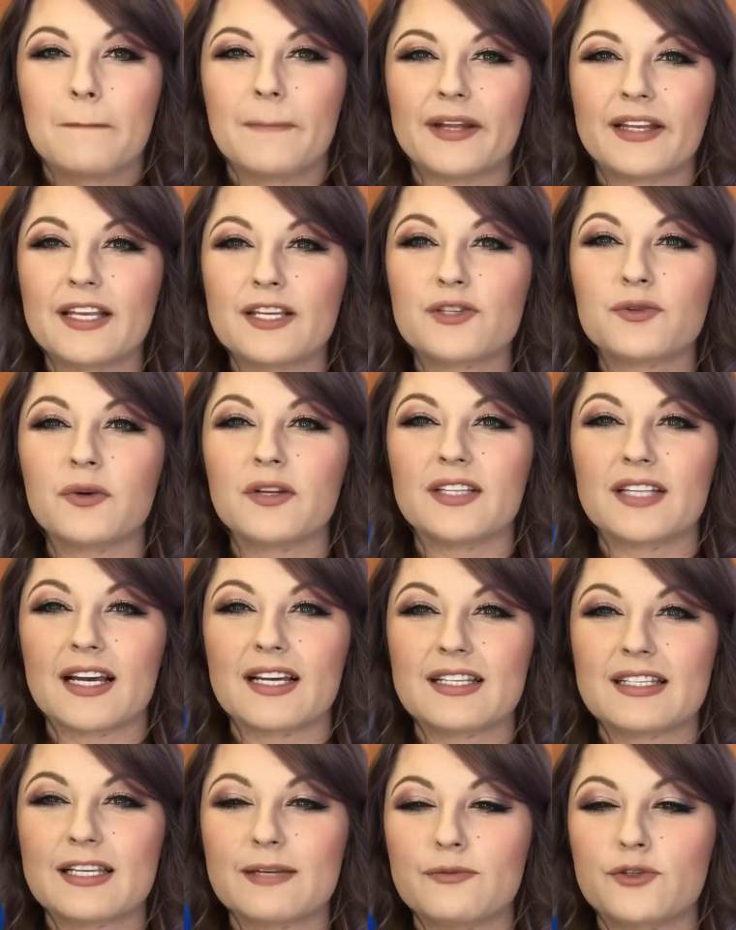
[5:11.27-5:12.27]
but this one
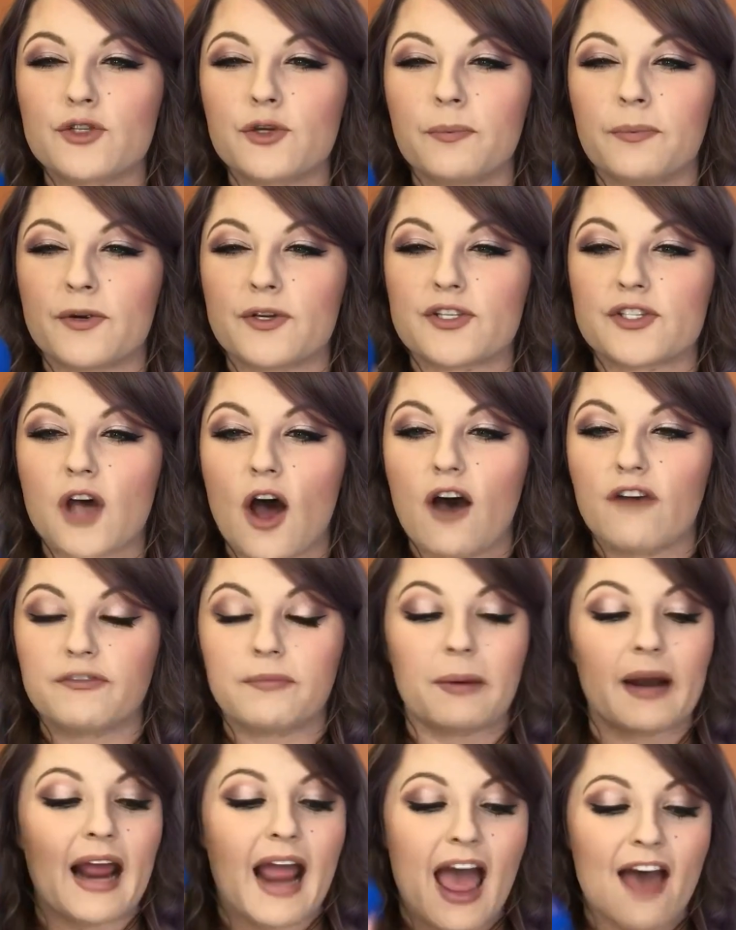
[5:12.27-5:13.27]
does seem super
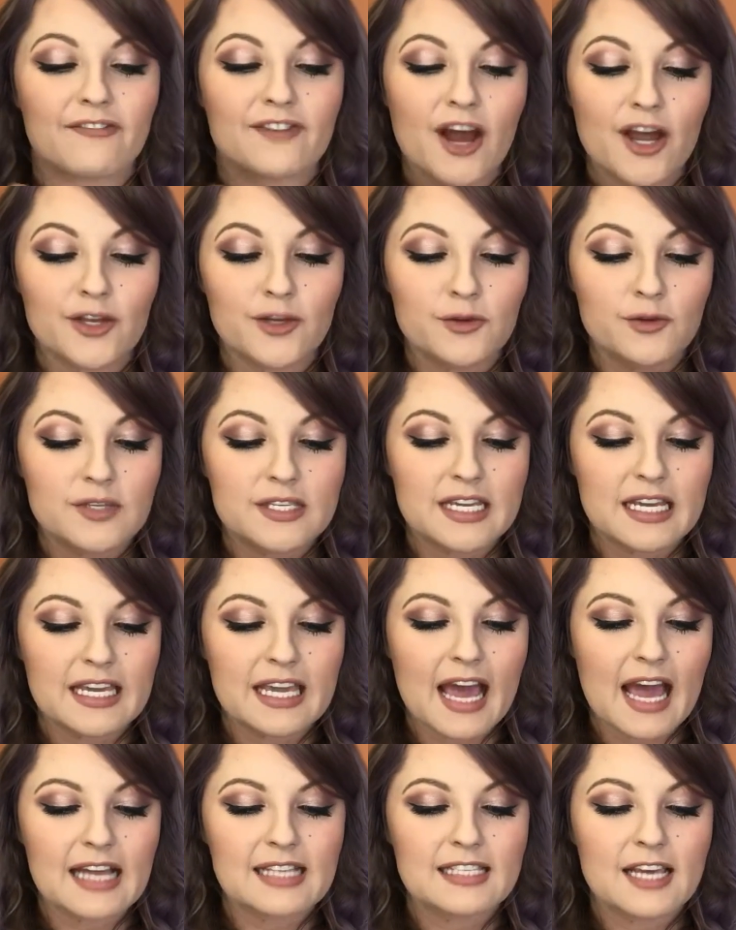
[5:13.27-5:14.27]
soft but I have not used
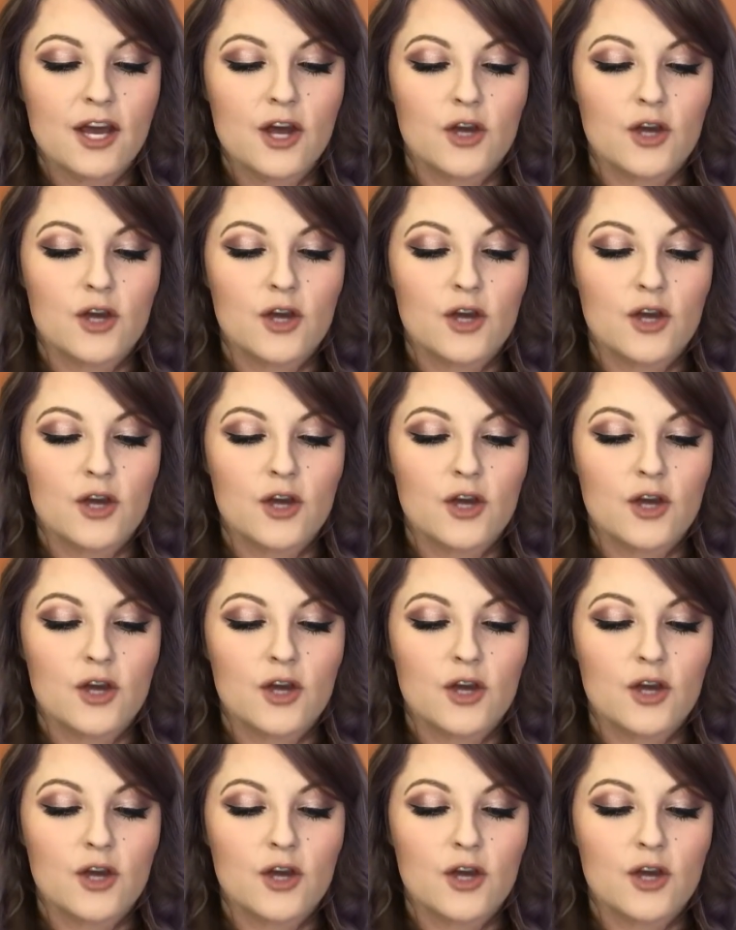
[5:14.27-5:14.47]
it yet